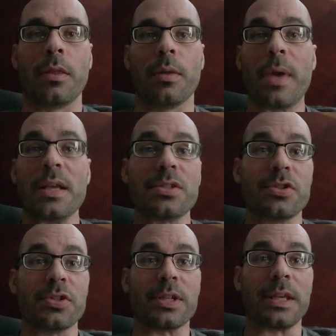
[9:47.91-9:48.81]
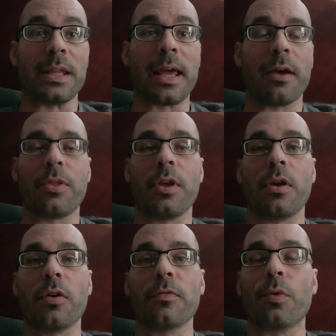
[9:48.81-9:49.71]
the messages to get out
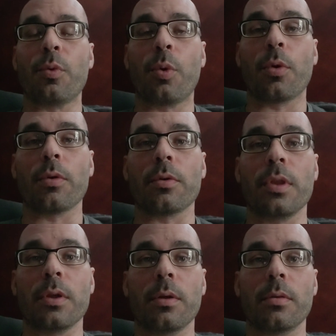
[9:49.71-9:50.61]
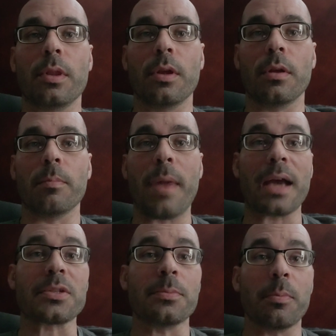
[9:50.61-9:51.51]
there, for the
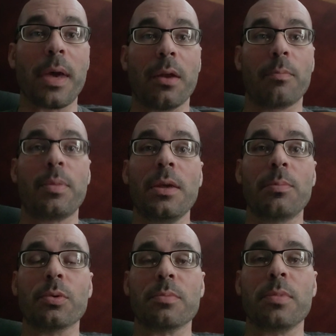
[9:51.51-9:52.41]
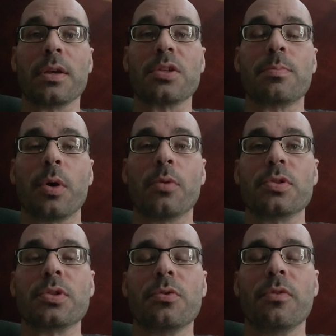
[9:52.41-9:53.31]
maximum amount of people to be
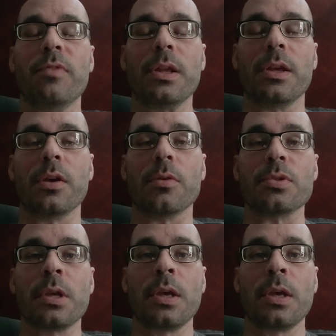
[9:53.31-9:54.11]
exposed to the videos.